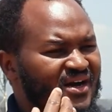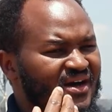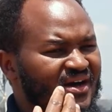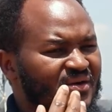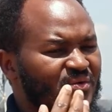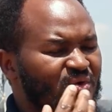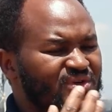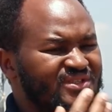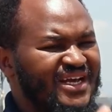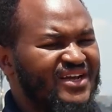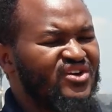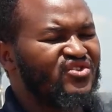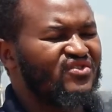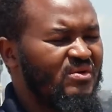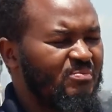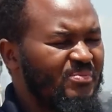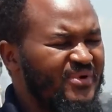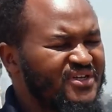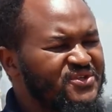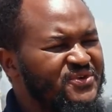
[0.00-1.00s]
what kind of a
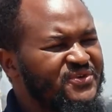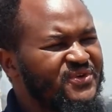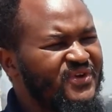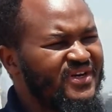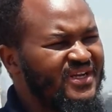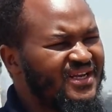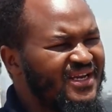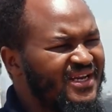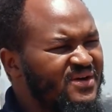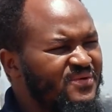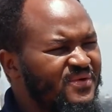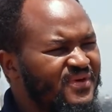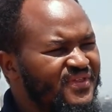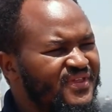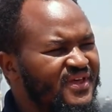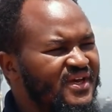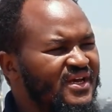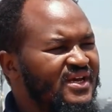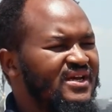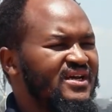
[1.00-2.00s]
person you're dealing with,
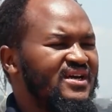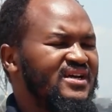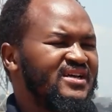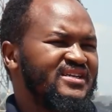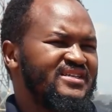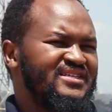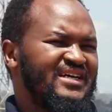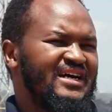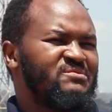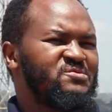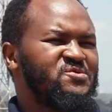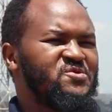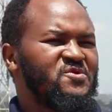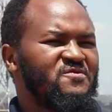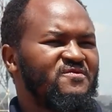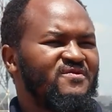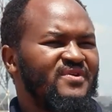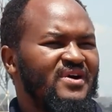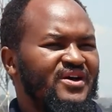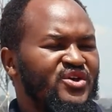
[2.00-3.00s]
in terms
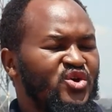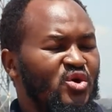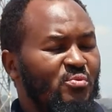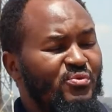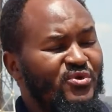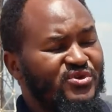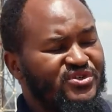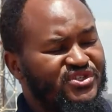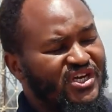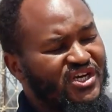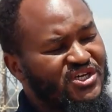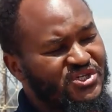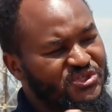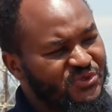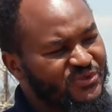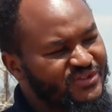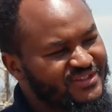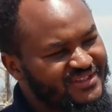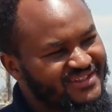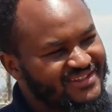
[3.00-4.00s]
of your
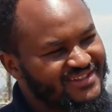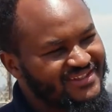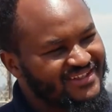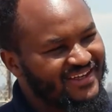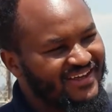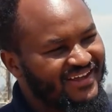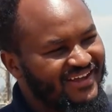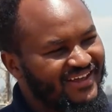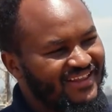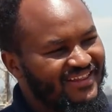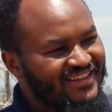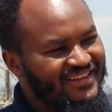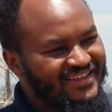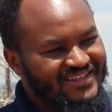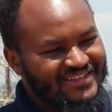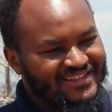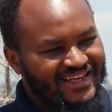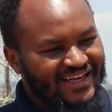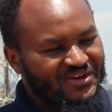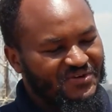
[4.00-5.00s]
projections.
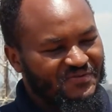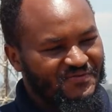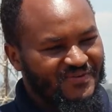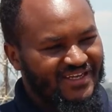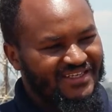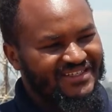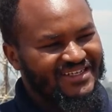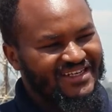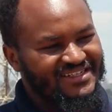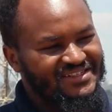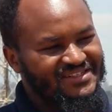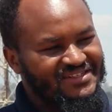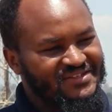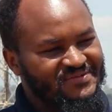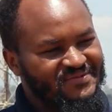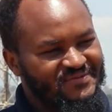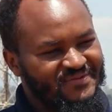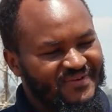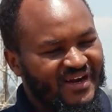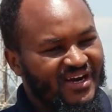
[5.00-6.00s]
This kind of data is
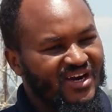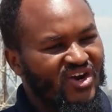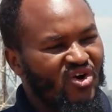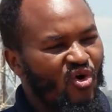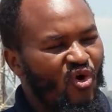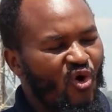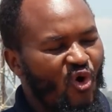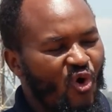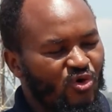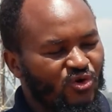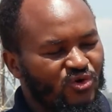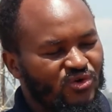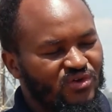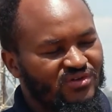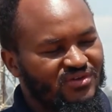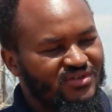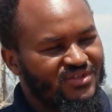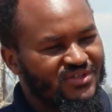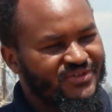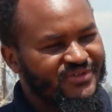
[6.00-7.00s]
very core
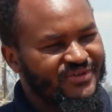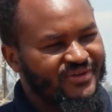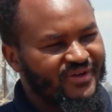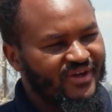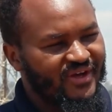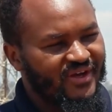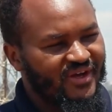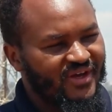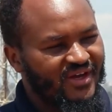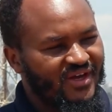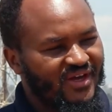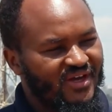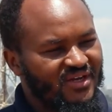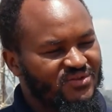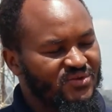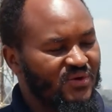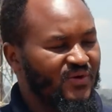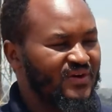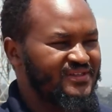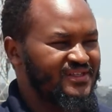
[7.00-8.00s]
to
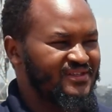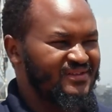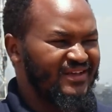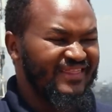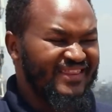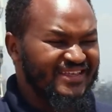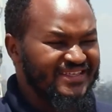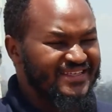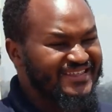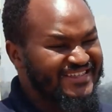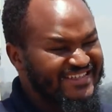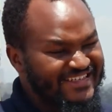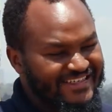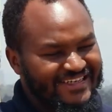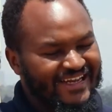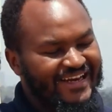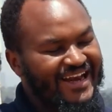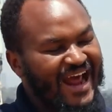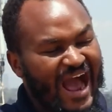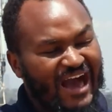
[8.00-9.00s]
our system, and this is
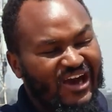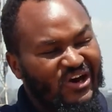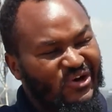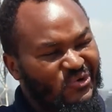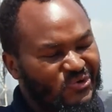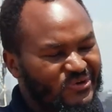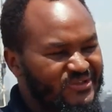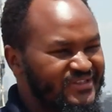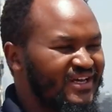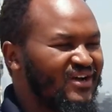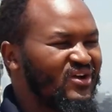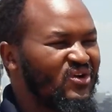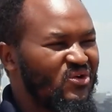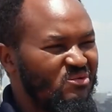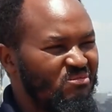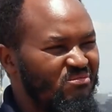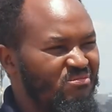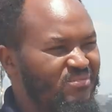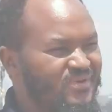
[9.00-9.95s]
needed across the globe.